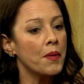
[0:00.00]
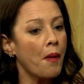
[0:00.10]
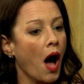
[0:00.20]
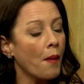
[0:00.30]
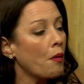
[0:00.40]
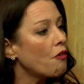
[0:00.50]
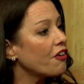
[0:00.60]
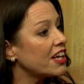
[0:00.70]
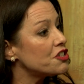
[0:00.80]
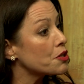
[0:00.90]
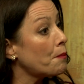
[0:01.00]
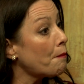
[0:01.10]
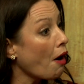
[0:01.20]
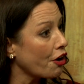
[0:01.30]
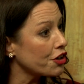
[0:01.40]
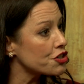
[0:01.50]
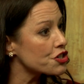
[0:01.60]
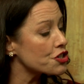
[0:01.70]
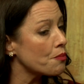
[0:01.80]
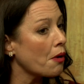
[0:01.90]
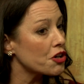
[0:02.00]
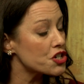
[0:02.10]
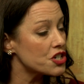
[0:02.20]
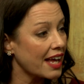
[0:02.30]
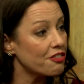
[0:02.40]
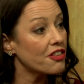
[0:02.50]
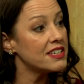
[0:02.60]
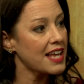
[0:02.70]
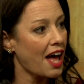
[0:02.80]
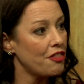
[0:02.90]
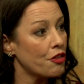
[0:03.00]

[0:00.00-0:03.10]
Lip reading: pop over into March 9th and 10th.